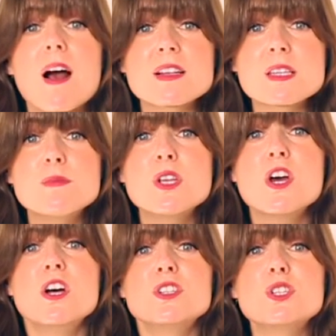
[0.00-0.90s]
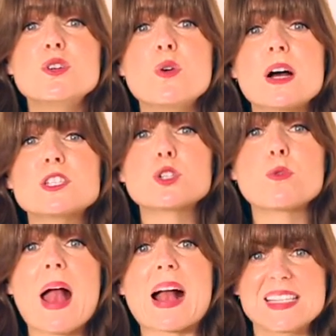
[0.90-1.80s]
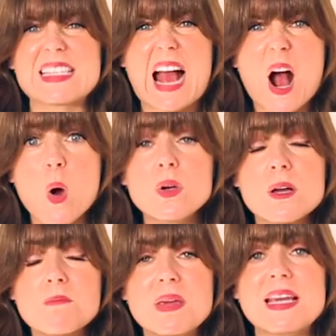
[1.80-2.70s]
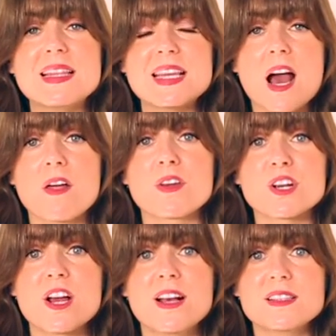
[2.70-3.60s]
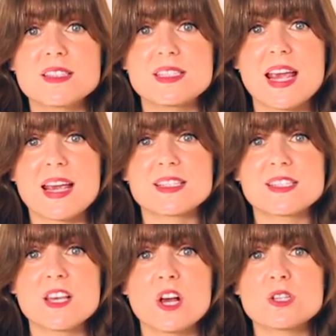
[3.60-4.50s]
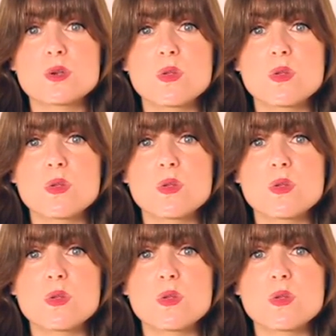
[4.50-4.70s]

awesome to attract, to outcompete the other states so